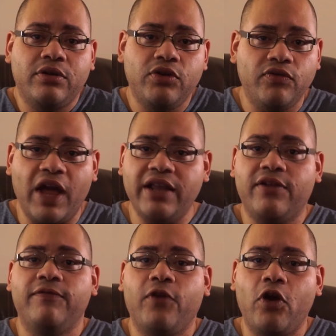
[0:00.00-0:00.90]
you've gotten
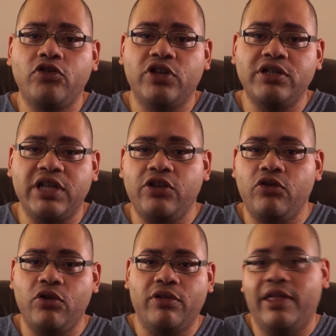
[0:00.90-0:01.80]
conversions, and
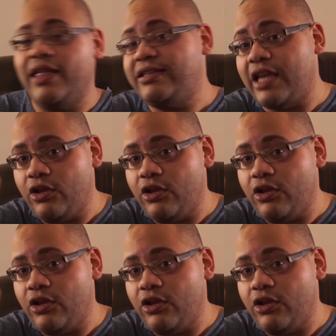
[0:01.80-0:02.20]
let's say